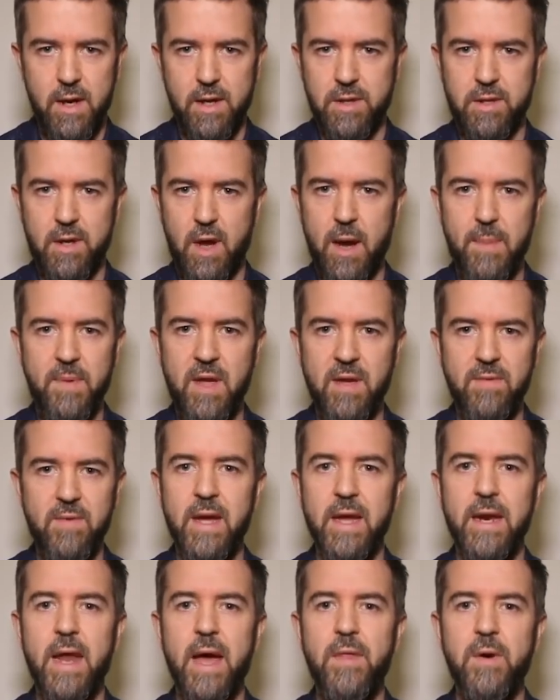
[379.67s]
Stop
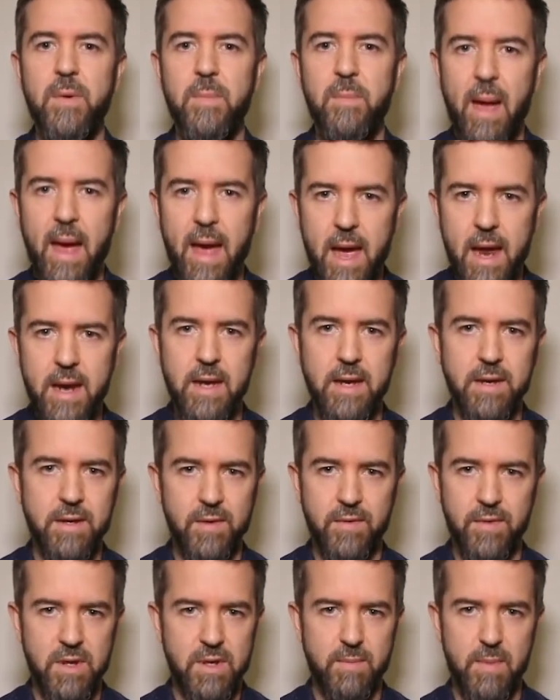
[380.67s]
giving another penny
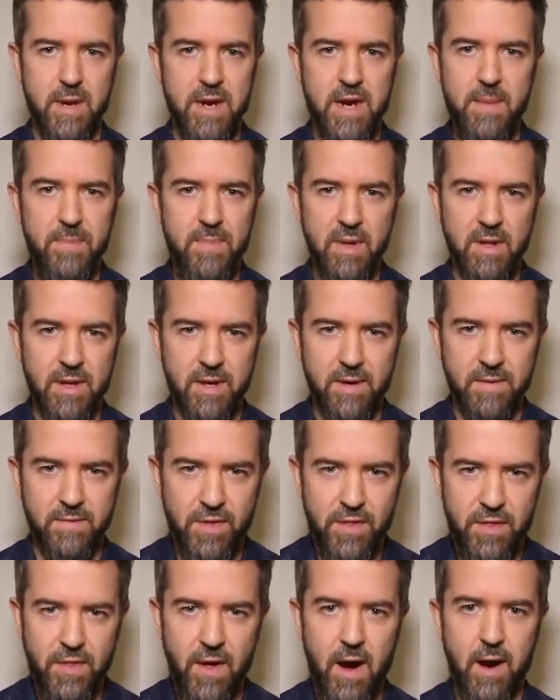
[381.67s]
to these manipulative
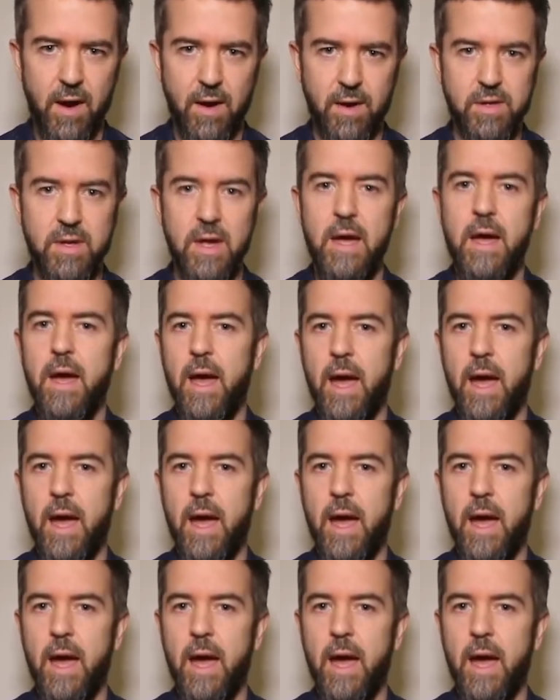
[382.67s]
thugs,